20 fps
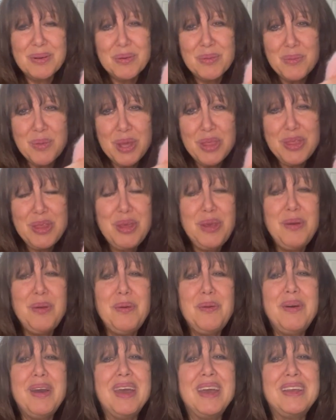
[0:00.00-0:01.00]
with
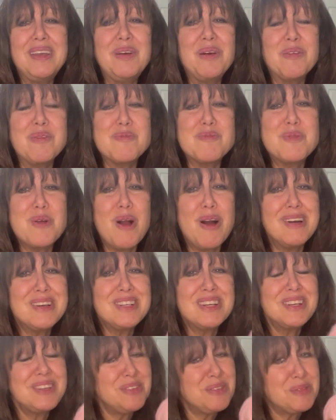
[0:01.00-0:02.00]
you and you have a
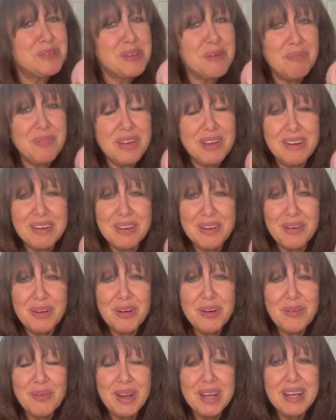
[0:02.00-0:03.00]
project, you have something on your
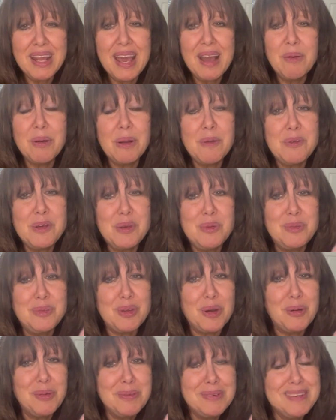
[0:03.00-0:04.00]
hook right now, and if you
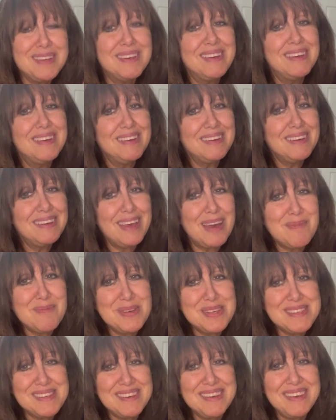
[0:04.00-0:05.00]
don't, get
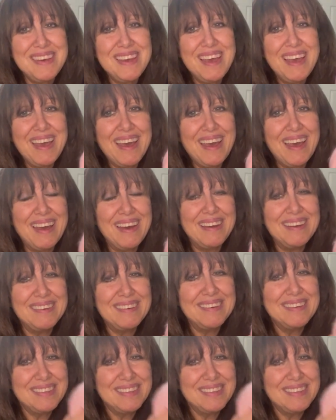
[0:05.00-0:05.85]
busy and